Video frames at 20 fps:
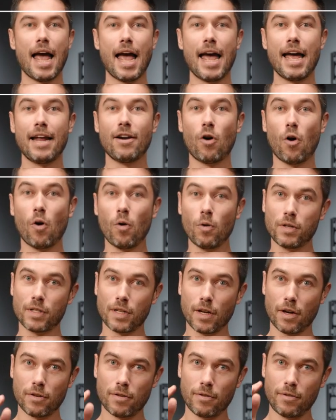and
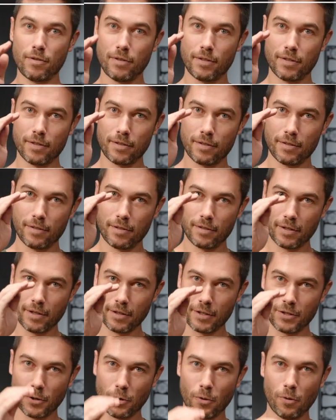also
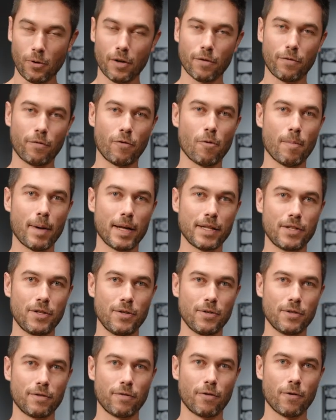the taller formats
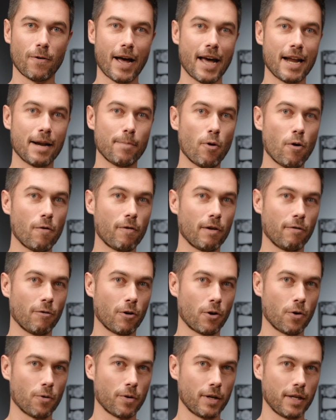used for anamorphic
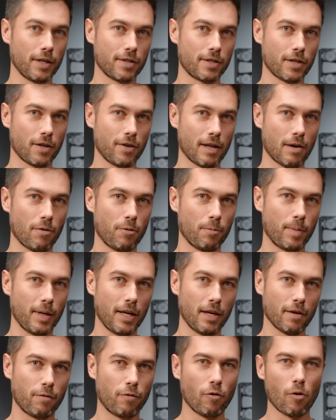recording. So that would
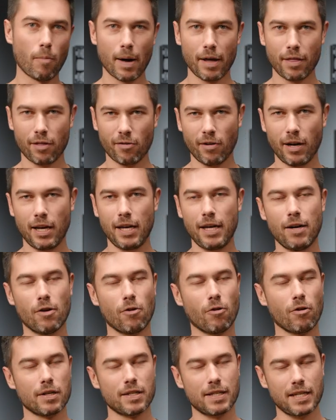be a 4x3
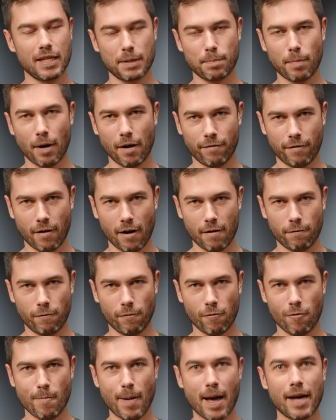or a 6x5
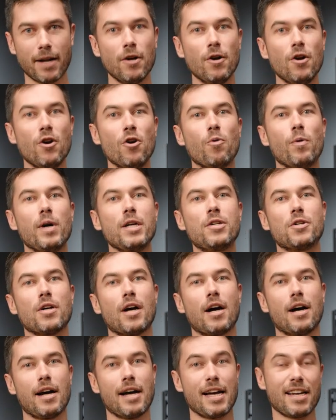format, which
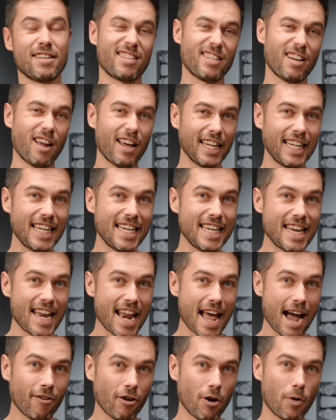are slightly
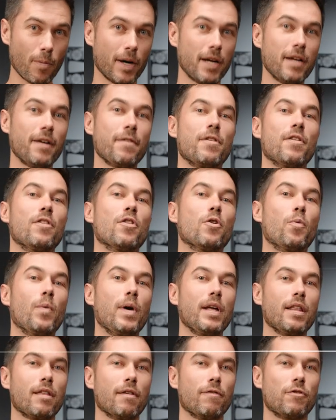narrower than the
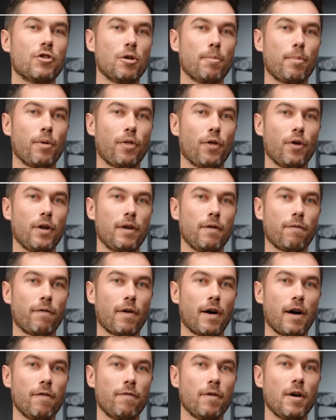width of Super
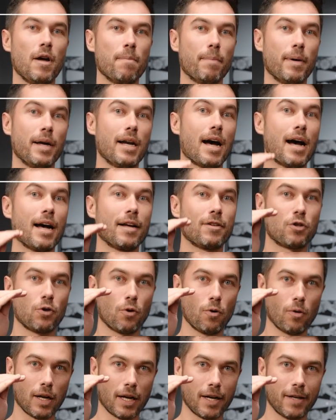35, but are
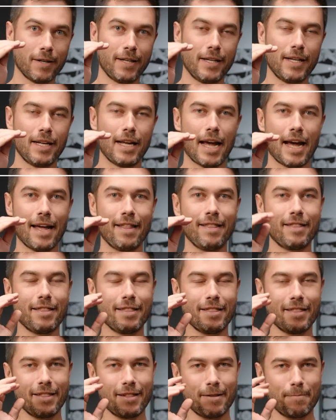taller. And
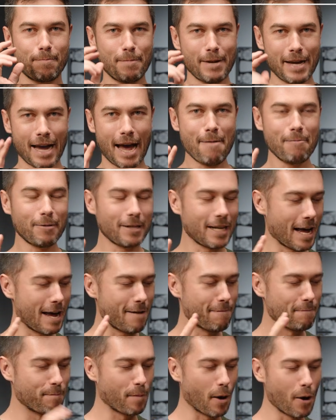being able to
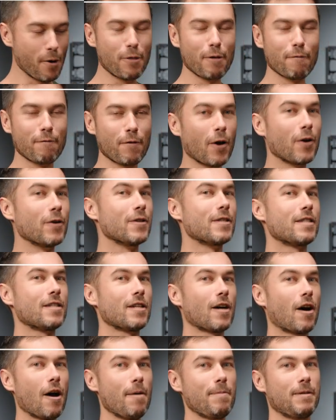have both of those
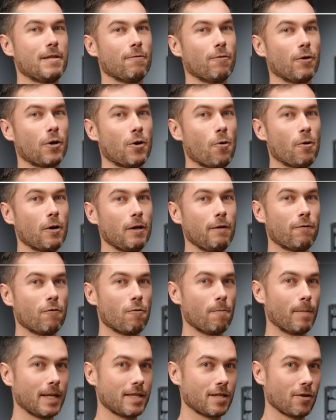types of recording
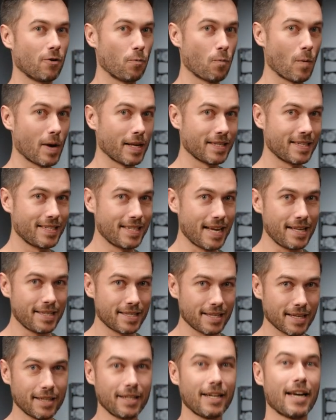formats on one
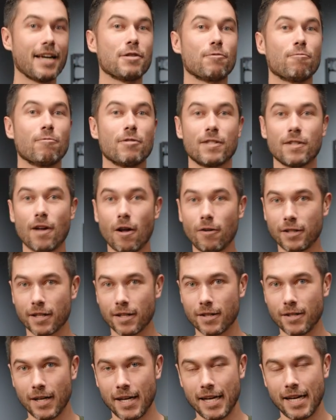sensor has
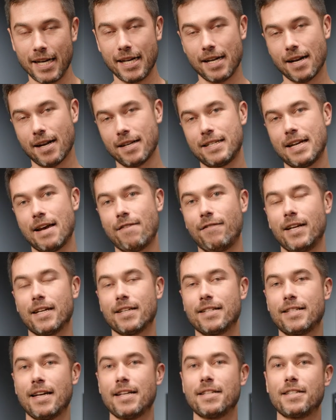resulted in us having
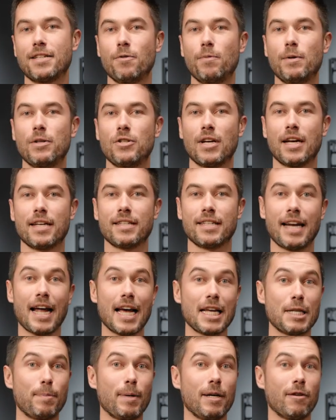a sensor which has an
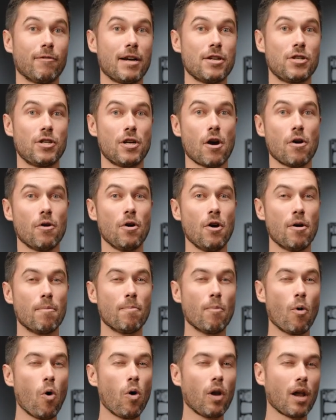aspect ratio
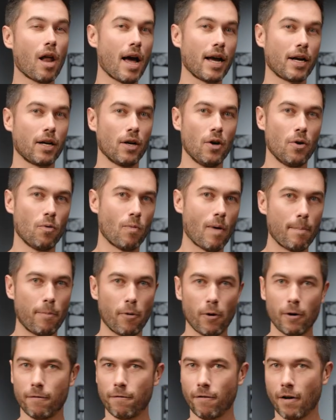more like
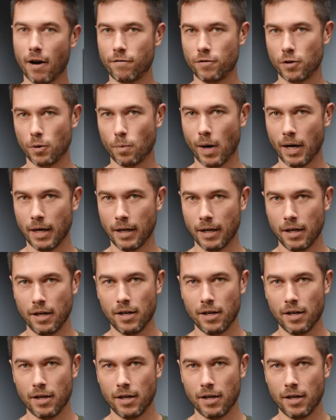1.5 to 1.